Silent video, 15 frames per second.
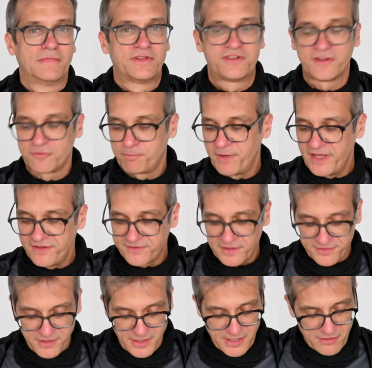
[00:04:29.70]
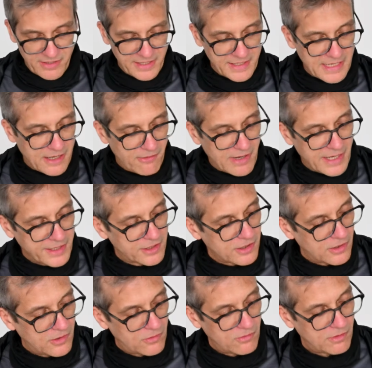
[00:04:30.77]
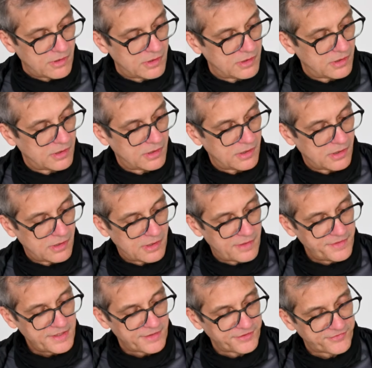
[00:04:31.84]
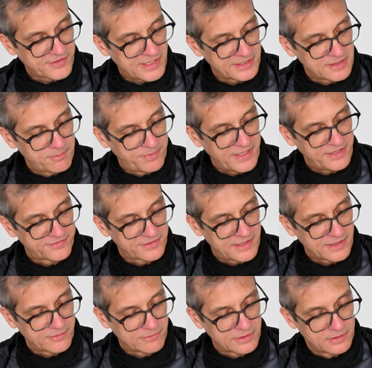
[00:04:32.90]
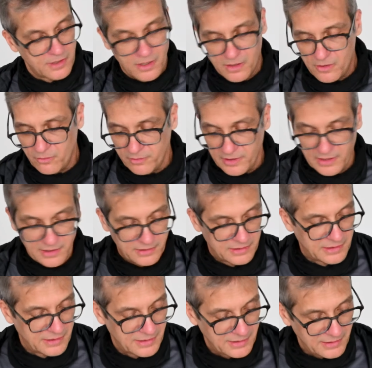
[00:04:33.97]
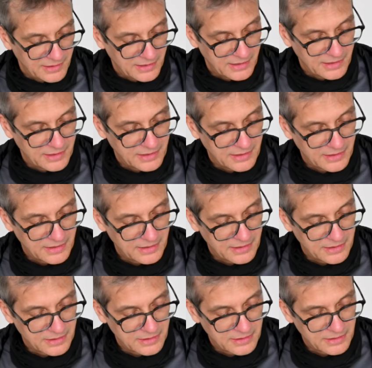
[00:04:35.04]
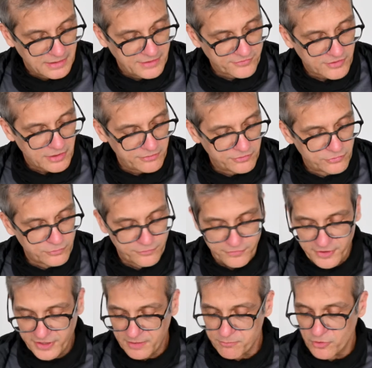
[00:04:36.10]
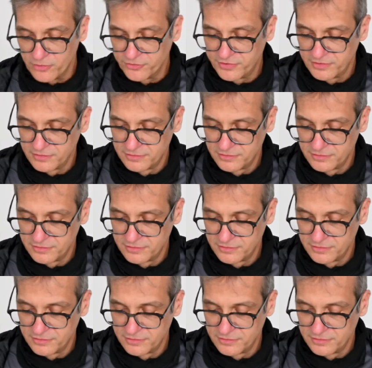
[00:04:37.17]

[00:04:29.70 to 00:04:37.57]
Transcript: Just place it there, and now I go on the other side and place another one. Oh, let's go and do phonic mode.